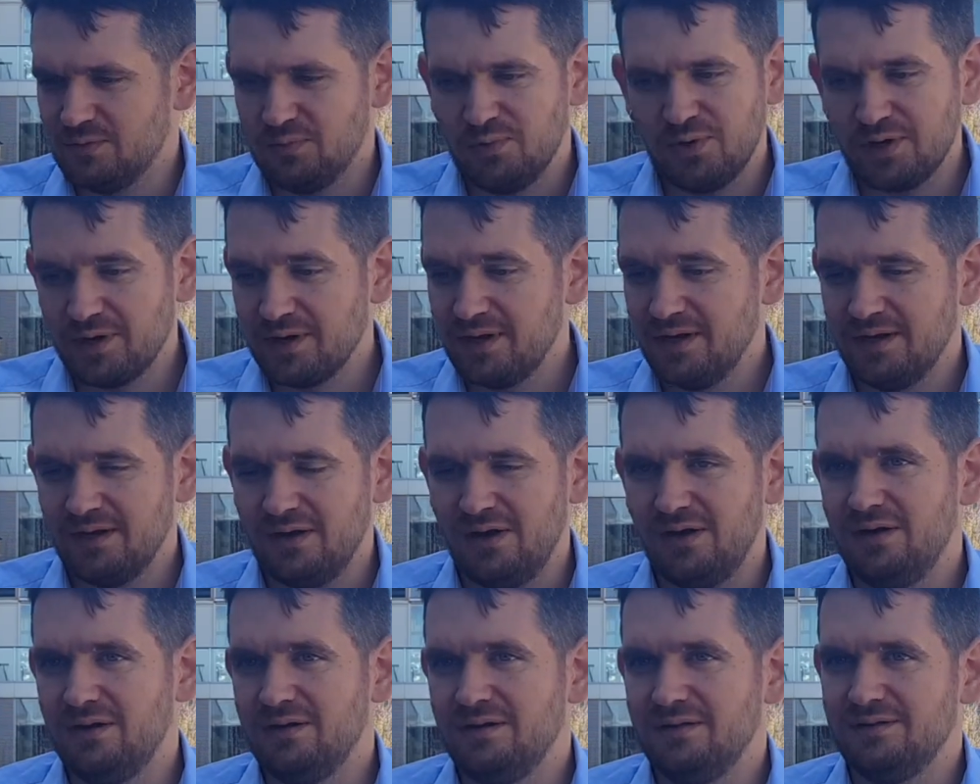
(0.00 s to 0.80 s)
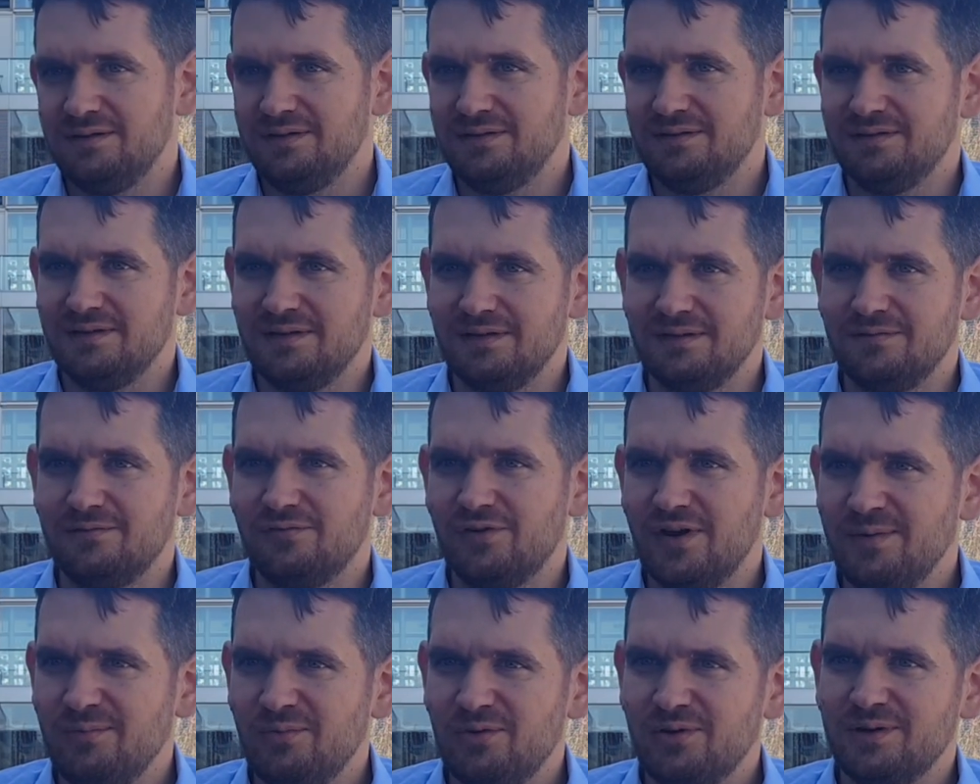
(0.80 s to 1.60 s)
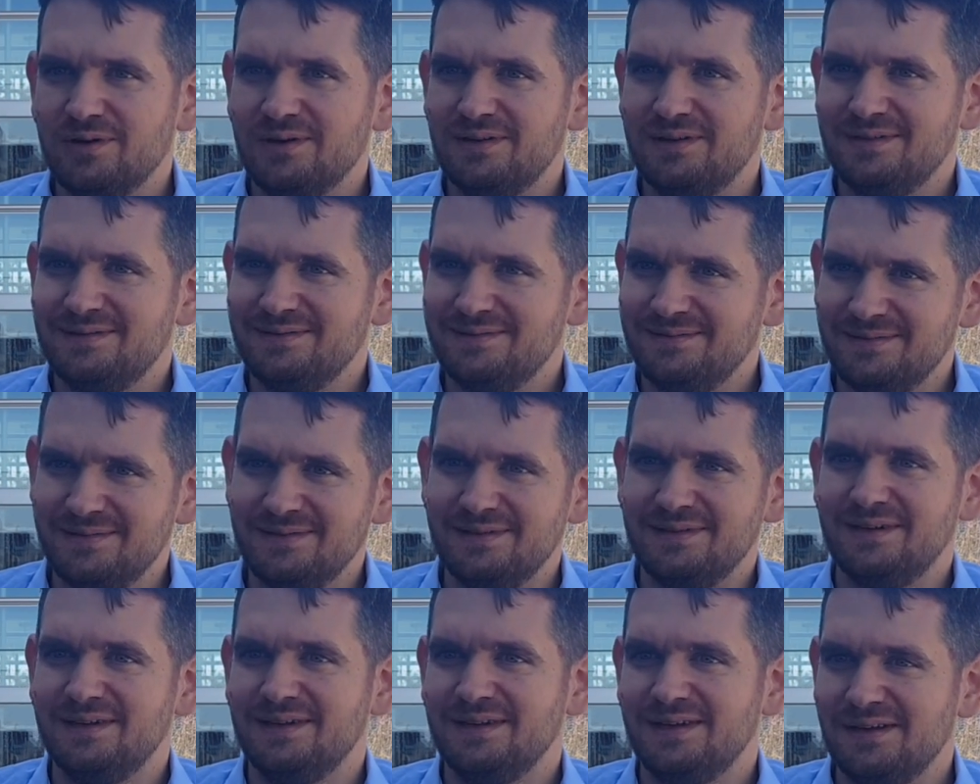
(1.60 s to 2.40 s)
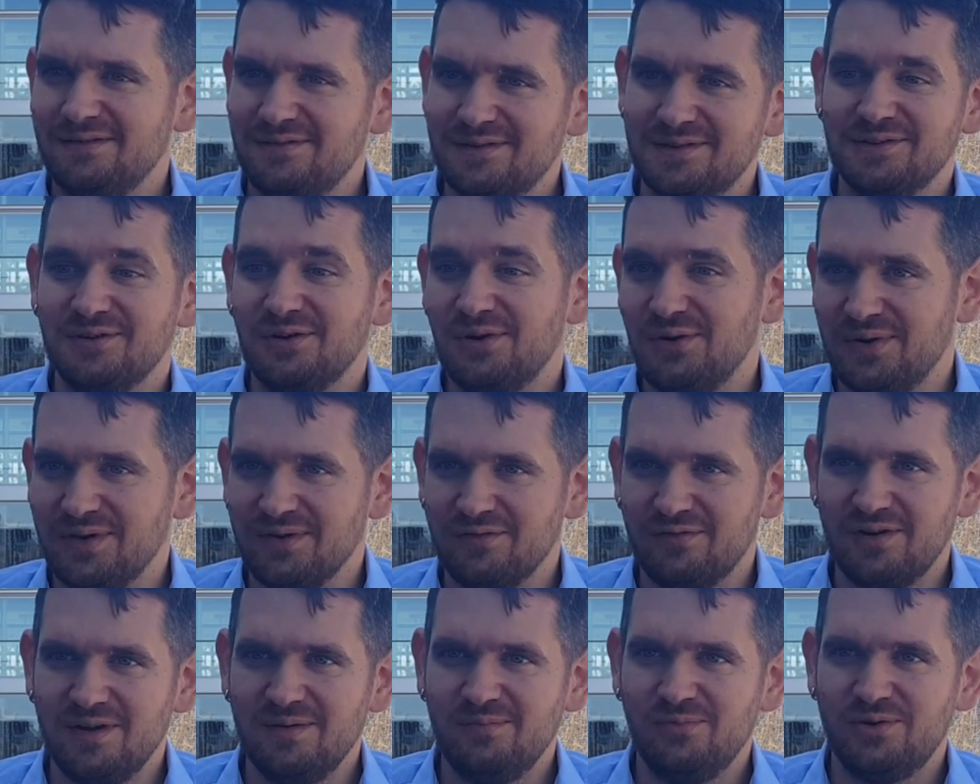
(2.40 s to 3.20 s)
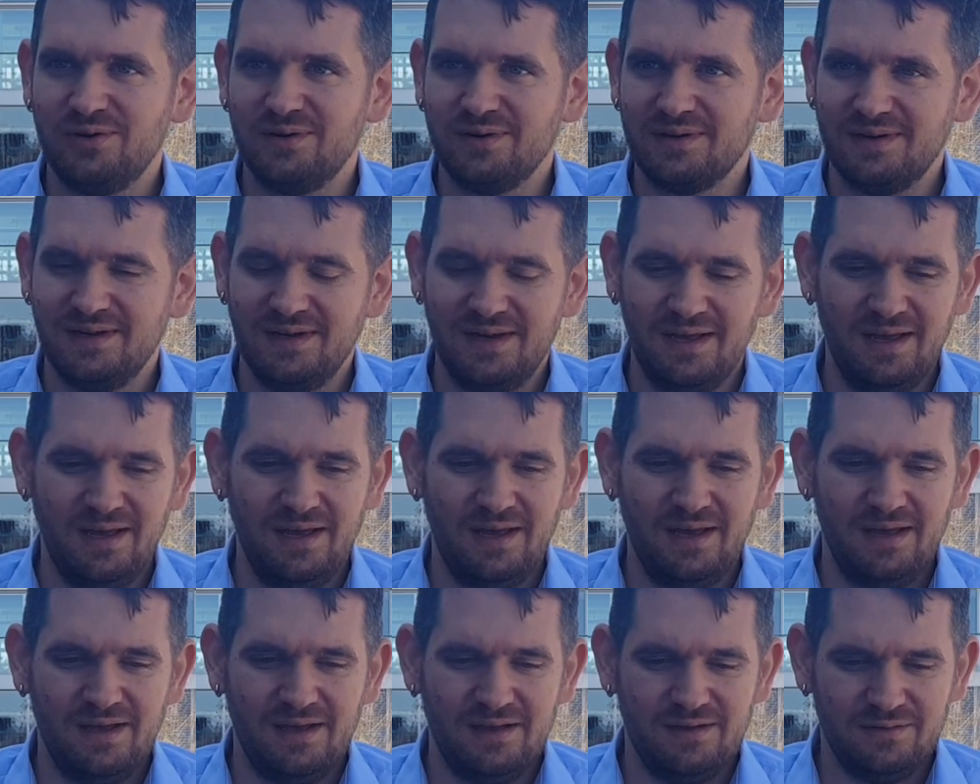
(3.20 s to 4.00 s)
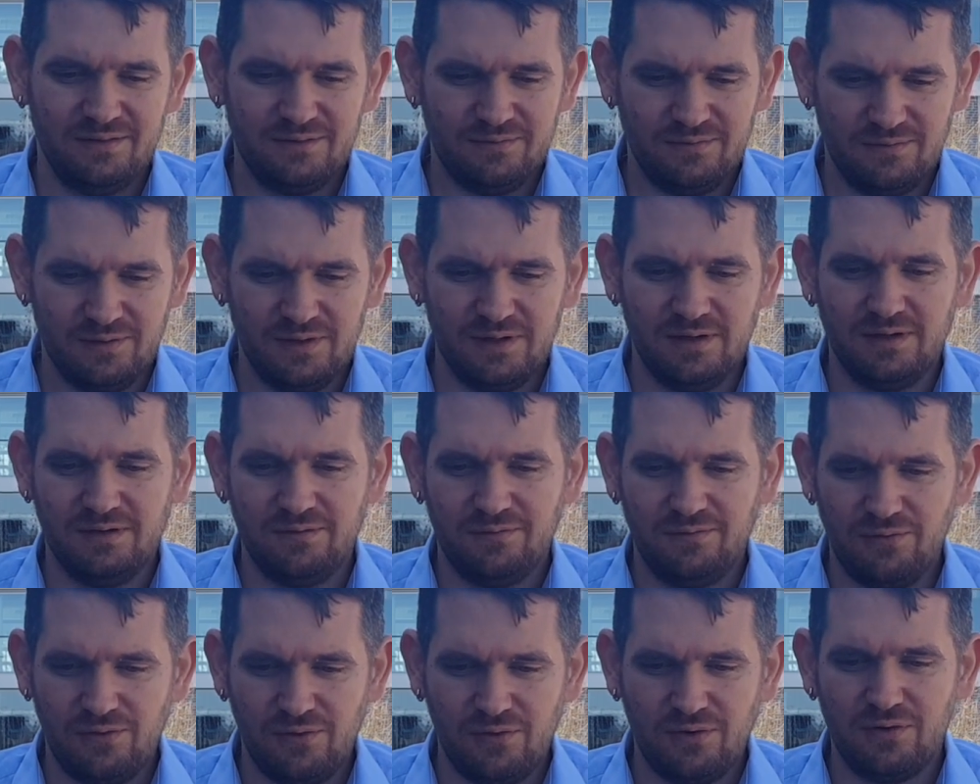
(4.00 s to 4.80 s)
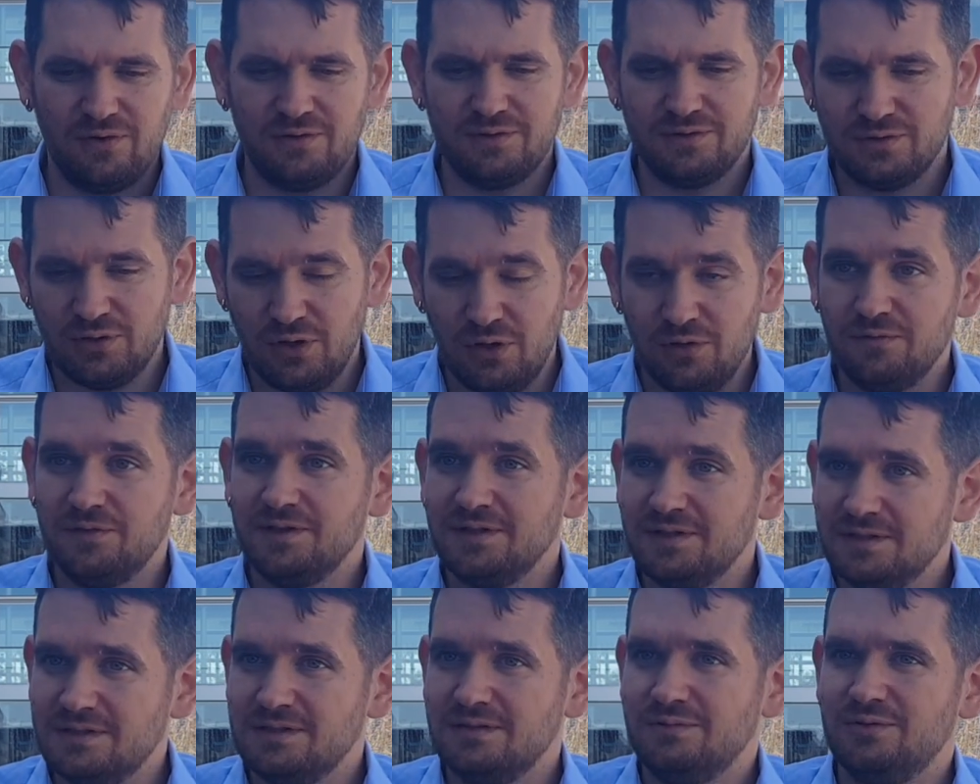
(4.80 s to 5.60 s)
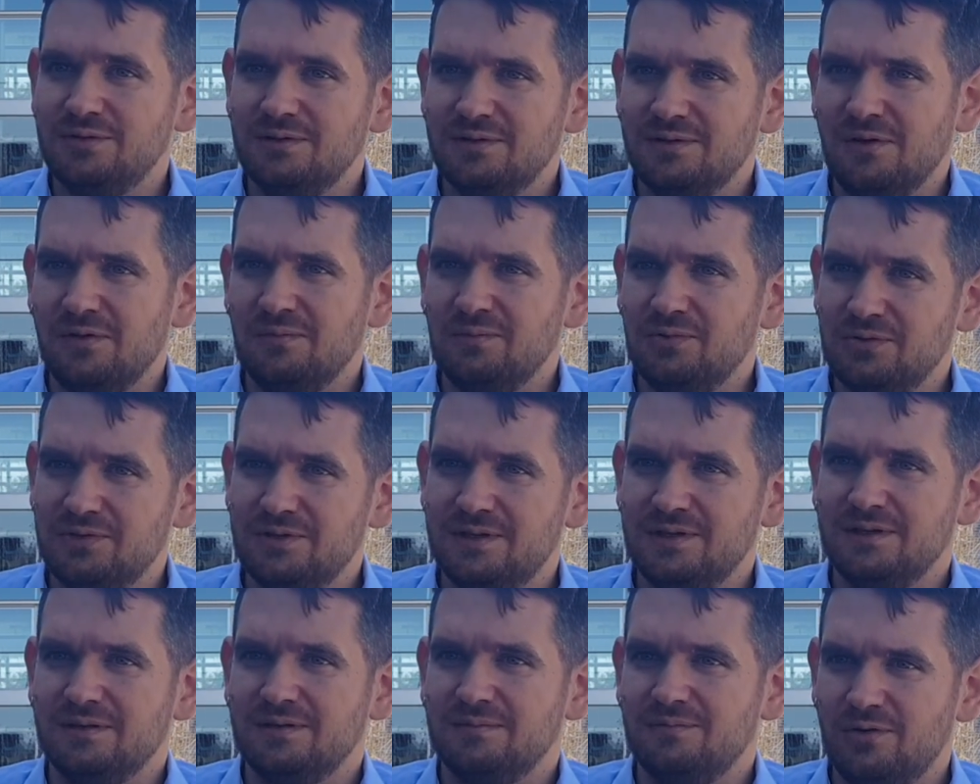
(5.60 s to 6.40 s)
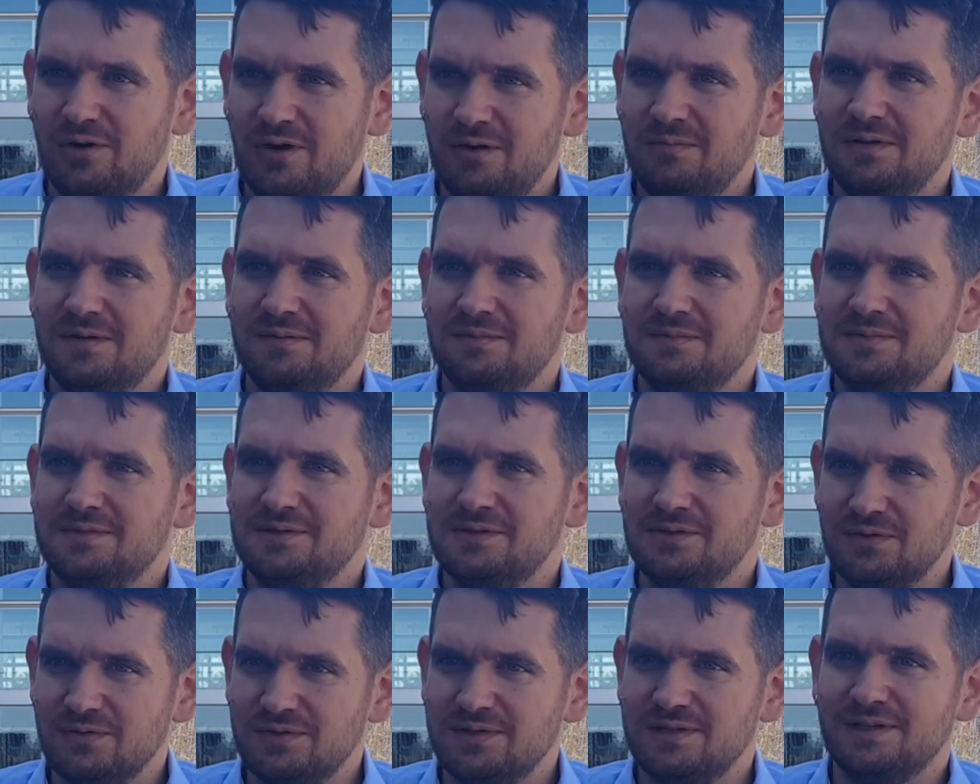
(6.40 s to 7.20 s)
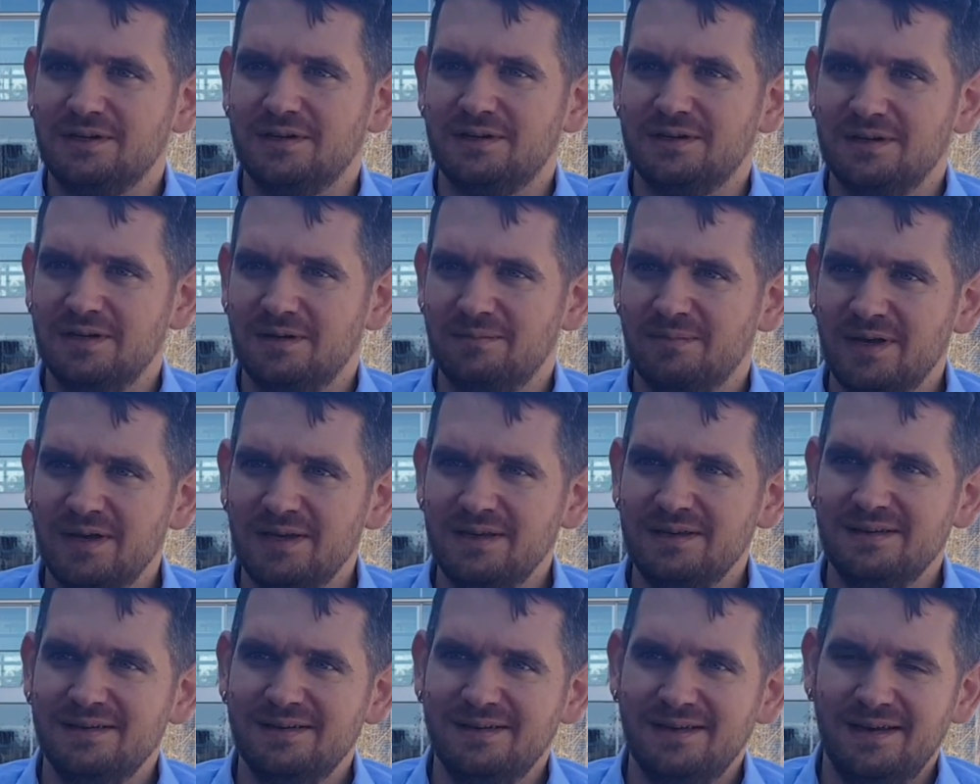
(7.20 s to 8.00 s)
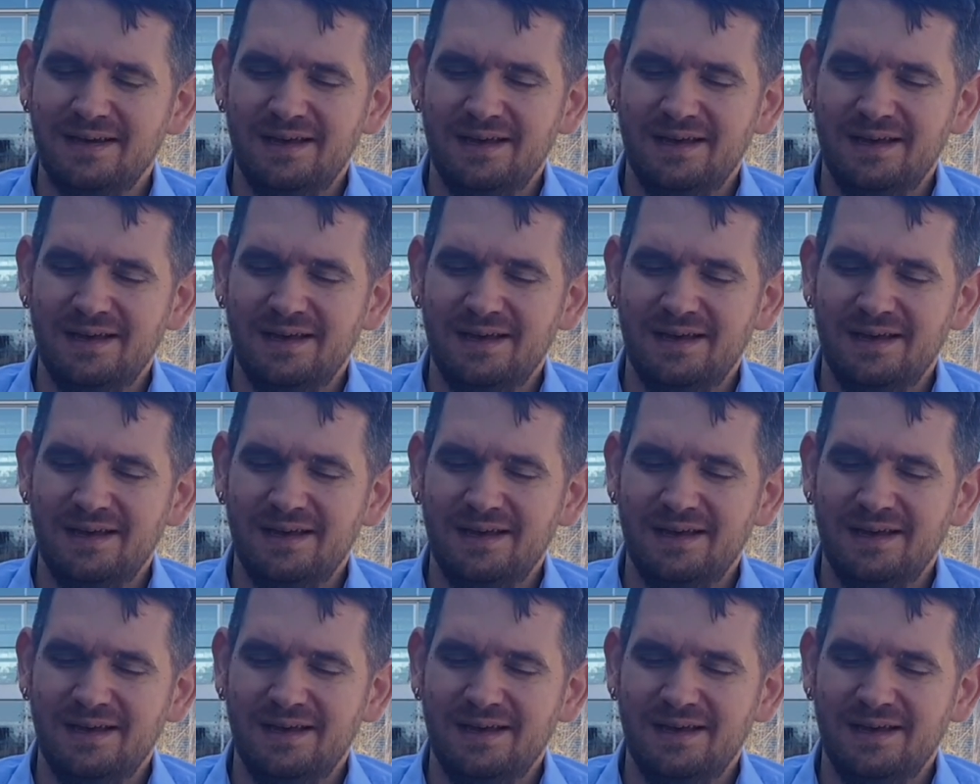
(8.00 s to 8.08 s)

working on a framework, an ever-growing framework, for solving distributed computing problems using RDMA.